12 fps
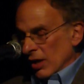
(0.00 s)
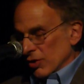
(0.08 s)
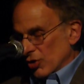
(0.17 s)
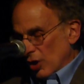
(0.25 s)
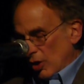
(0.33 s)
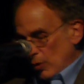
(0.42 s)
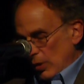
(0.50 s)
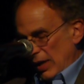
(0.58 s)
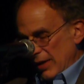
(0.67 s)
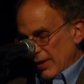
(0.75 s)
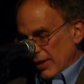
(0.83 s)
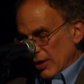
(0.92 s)
So
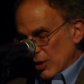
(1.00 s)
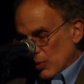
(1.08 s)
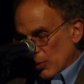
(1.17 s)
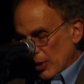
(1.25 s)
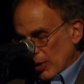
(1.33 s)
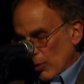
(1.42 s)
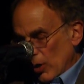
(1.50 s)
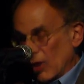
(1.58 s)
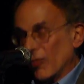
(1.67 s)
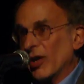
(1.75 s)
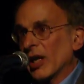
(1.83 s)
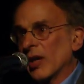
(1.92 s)
I think it's pretty well
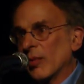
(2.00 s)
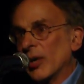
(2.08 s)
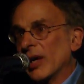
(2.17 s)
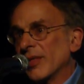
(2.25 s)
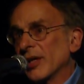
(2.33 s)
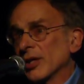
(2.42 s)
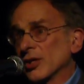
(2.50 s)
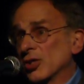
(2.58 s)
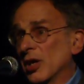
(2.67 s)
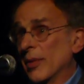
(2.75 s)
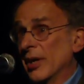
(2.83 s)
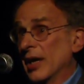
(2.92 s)
available. I think it's
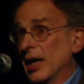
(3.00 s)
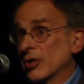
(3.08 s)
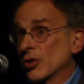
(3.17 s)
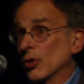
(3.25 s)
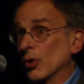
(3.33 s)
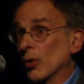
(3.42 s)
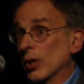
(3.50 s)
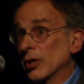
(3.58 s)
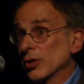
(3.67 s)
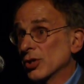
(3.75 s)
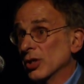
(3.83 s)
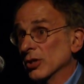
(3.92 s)
on the National
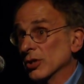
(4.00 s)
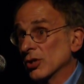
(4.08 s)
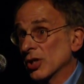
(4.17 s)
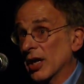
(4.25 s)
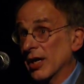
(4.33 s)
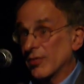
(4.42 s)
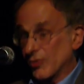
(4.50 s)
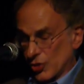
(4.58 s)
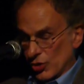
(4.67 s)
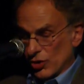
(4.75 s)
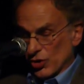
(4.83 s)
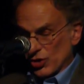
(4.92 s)
Lawyers Guild site,
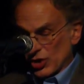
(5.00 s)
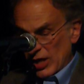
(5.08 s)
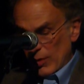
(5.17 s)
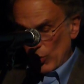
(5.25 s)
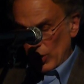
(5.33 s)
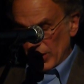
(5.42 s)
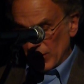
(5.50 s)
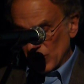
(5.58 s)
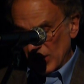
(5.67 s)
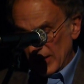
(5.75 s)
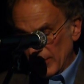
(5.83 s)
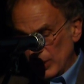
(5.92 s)
to just cite one
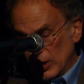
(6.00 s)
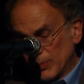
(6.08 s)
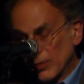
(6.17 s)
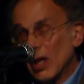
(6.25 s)
example.